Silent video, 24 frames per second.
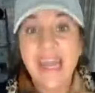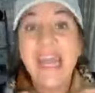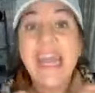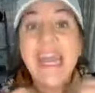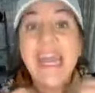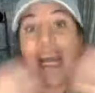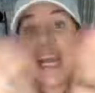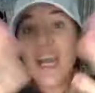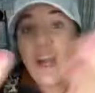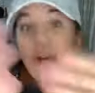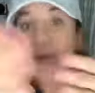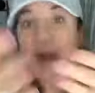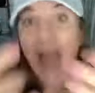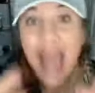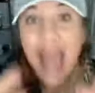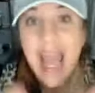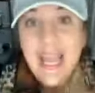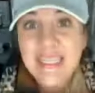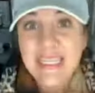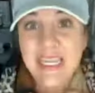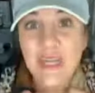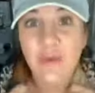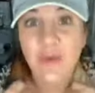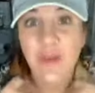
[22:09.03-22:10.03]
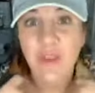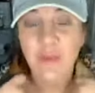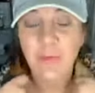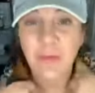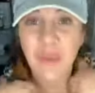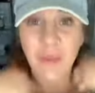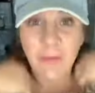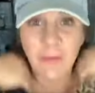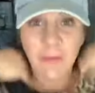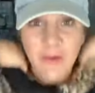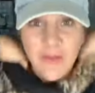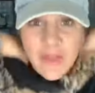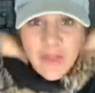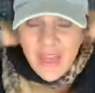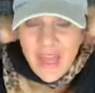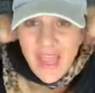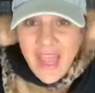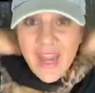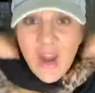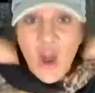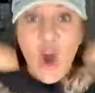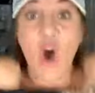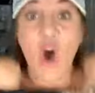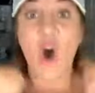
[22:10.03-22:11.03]
interacting with people and, and
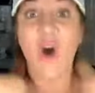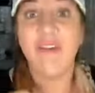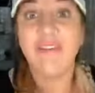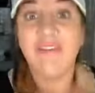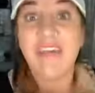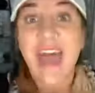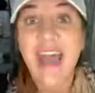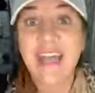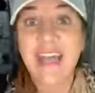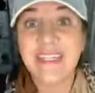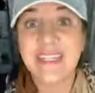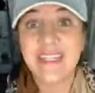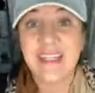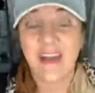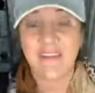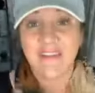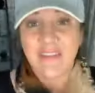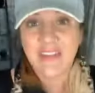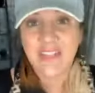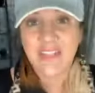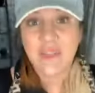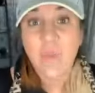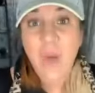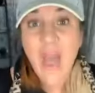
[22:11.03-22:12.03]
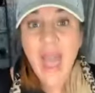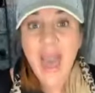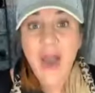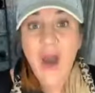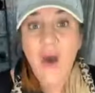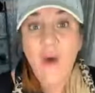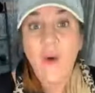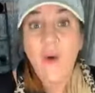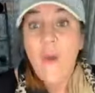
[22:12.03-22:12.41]
all of that stuff as well?